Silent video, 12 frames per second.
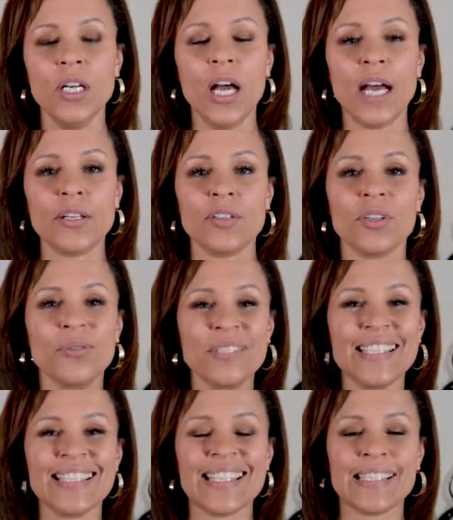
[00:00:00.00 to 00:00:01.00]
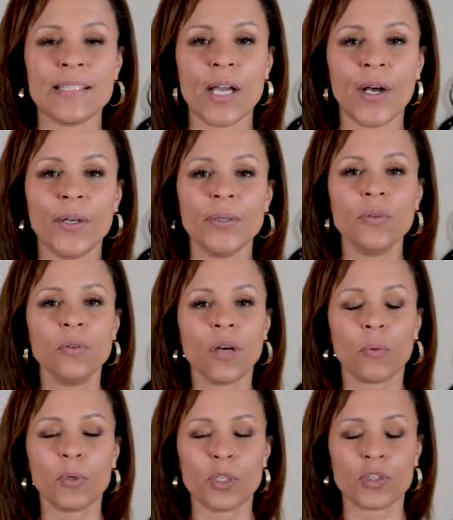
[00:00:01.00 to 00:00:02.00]
And as soon as it says no,
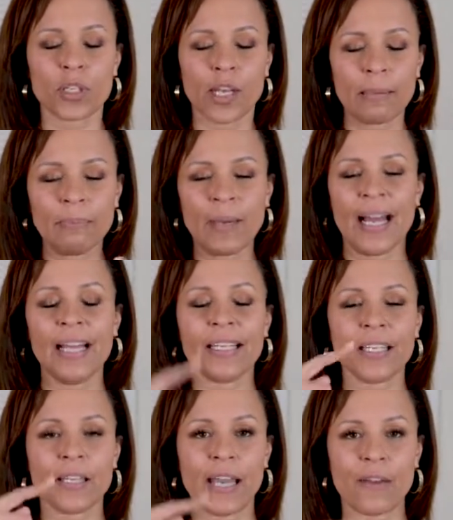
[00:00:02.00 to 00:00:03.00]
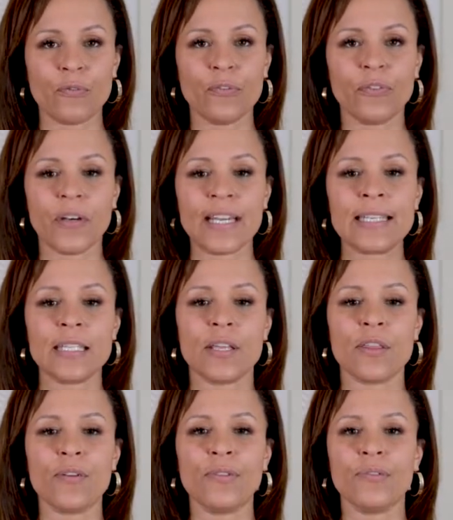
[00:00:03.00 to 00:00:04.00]
I want you to go back and find
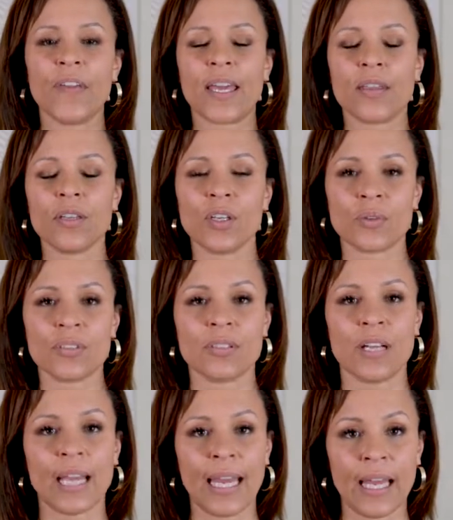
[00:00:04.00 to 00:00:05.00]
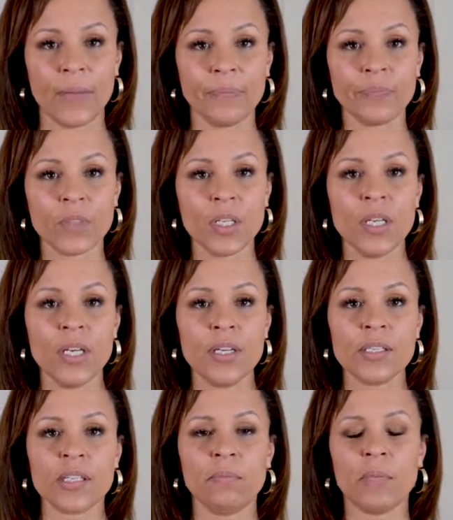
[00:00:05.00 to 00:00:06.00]
the figure that you're stuck at.
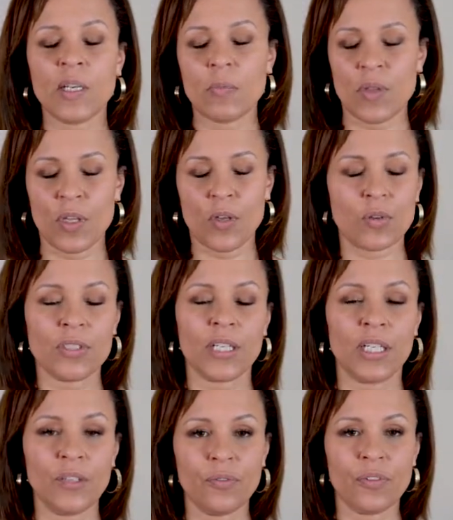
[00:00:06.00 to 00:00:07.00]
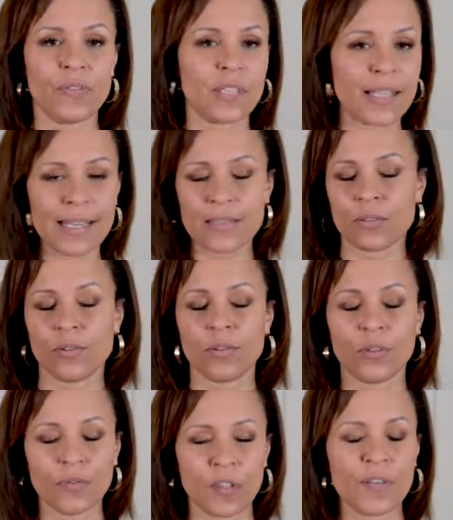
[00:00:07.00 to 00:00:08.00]
So it might be that you're stuck at 50,000
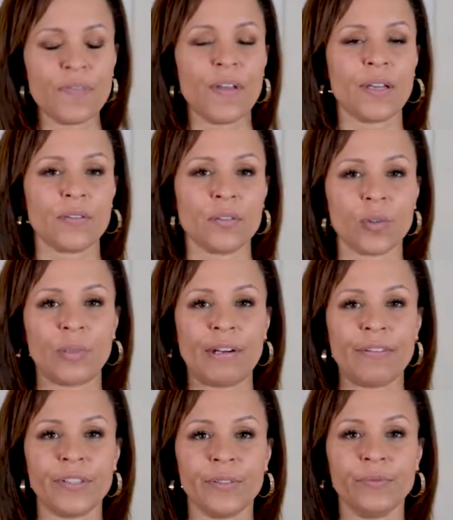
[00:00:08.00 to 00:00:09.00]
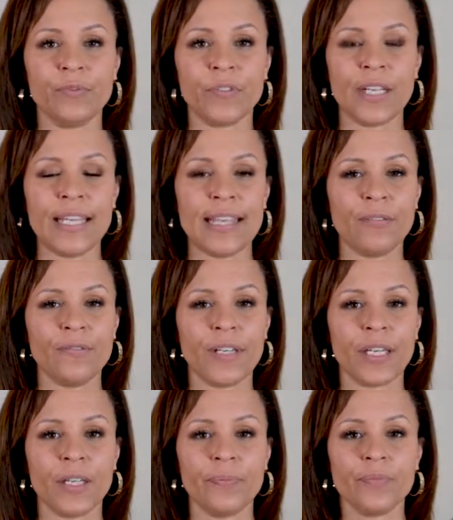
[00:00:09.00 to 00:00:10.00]
or 5,000 or wherever. Find that
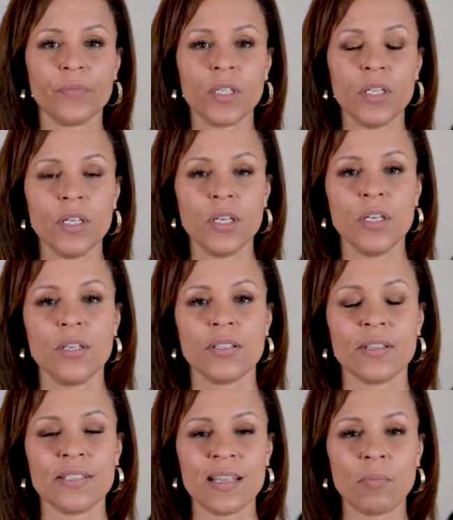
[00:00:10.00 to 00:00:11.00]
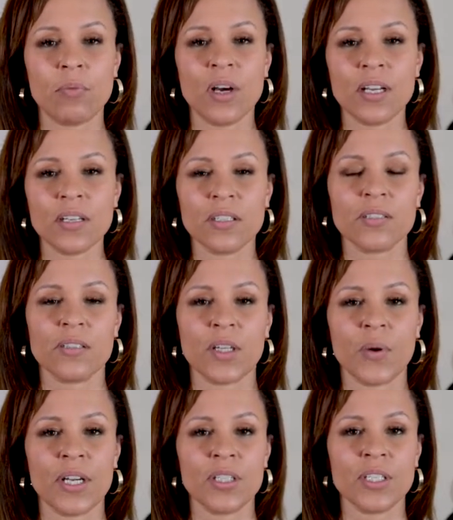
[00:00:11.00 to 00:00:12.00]
figure. So step 1, ask the
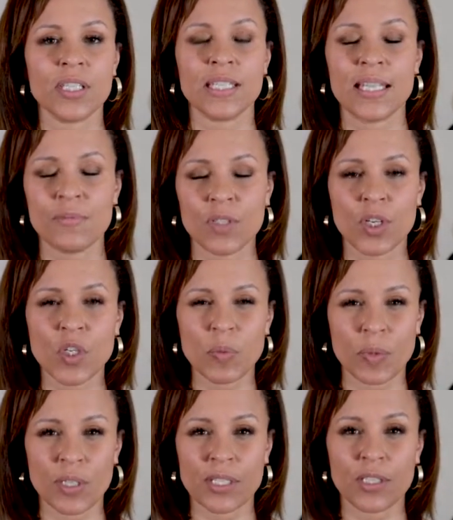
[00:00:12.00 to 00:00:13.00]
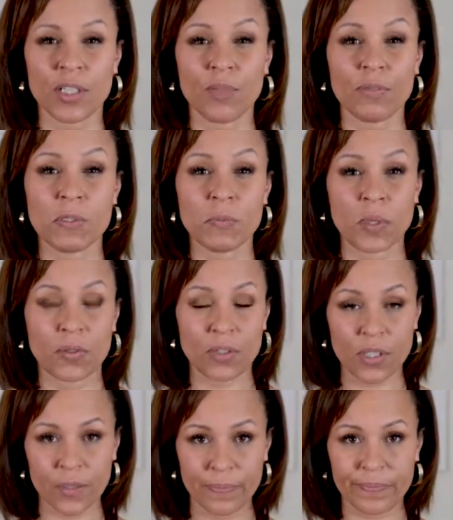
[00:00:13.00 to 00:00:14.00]
question. Step 2, your body's going to
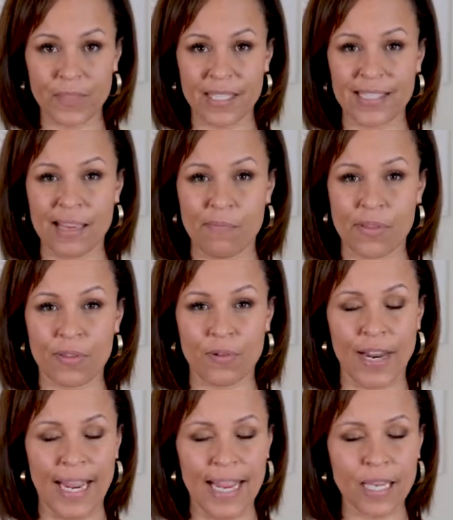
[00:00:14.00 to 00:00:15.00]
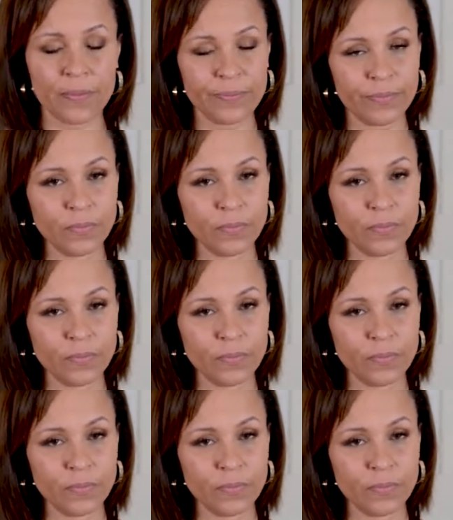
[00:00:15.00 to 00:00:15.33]
respond. Step 3,